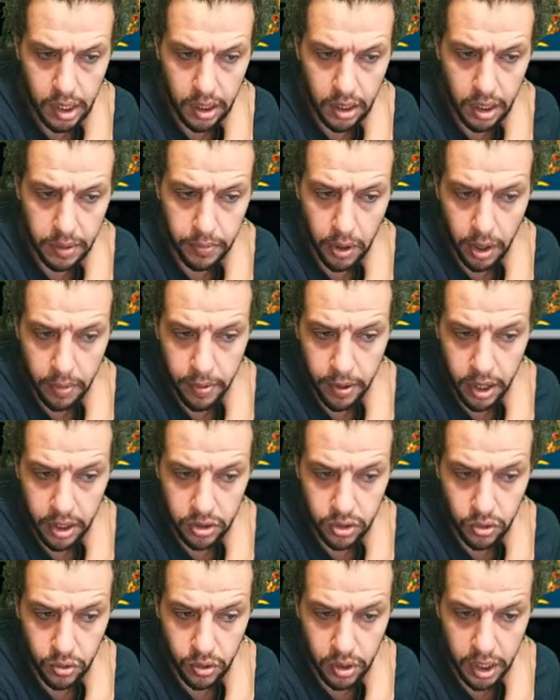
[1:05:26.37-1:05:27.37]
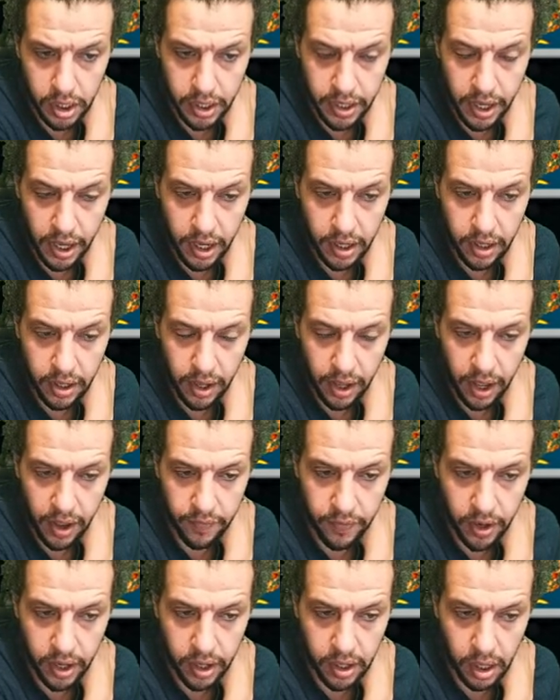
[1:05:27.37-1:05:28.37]
Killing my bed so they can
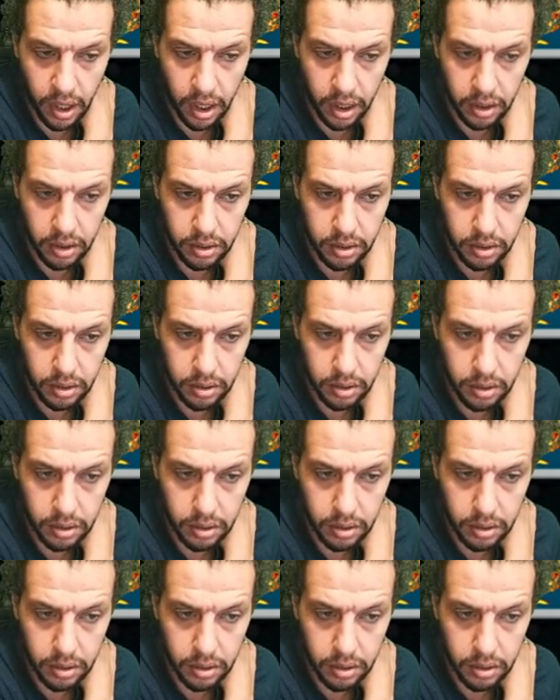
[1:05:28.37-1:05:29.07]
have an account.